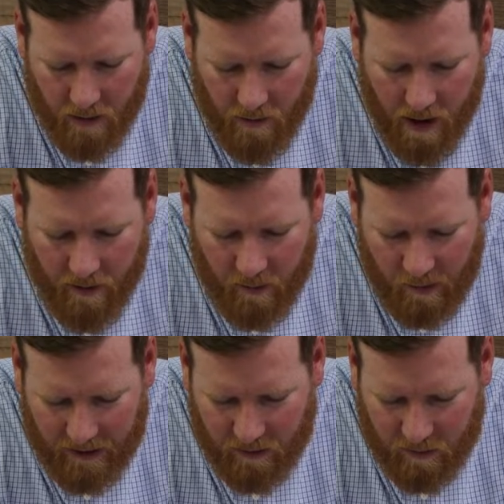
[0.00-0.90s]
right on the
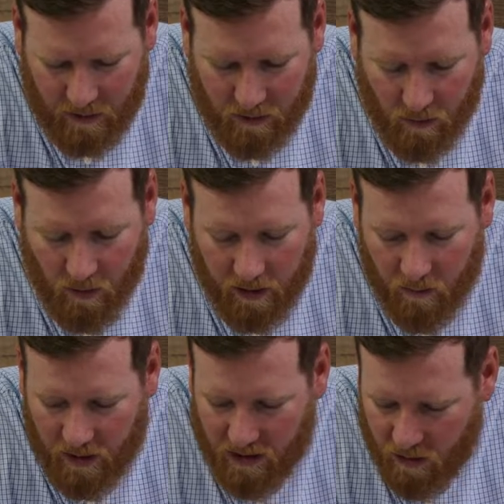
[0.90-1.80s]
precipice, Lord,
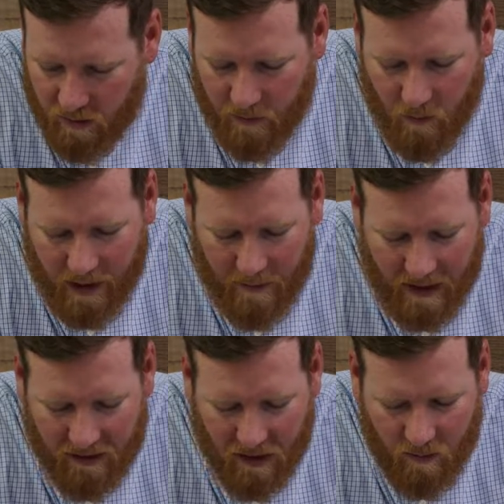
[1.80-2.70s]
and we turn them away
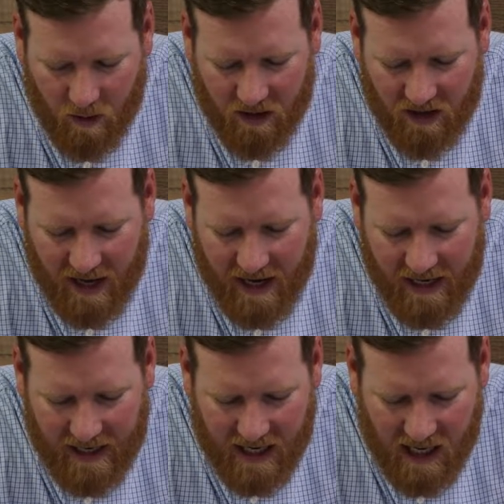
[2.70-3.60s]
by something we say,